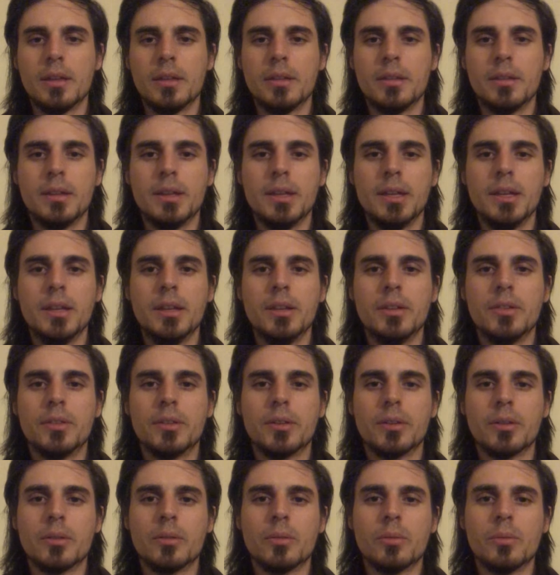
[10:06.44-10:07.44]
the
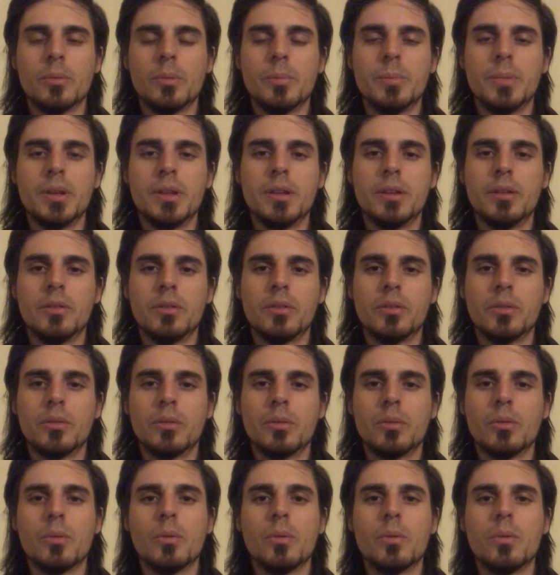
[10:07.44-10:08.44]
easier it will be
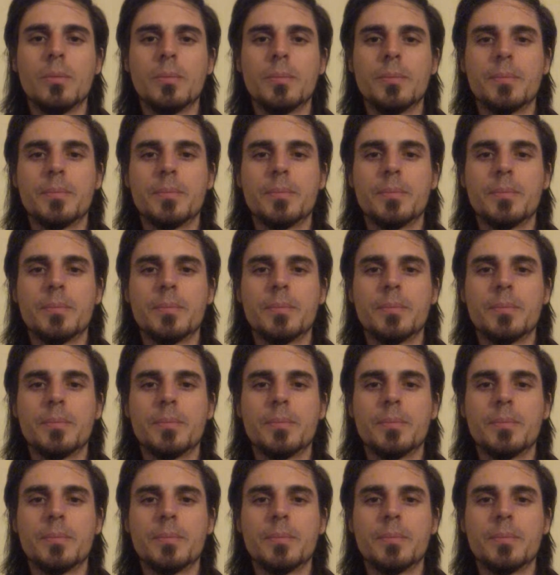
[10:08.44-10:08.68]
to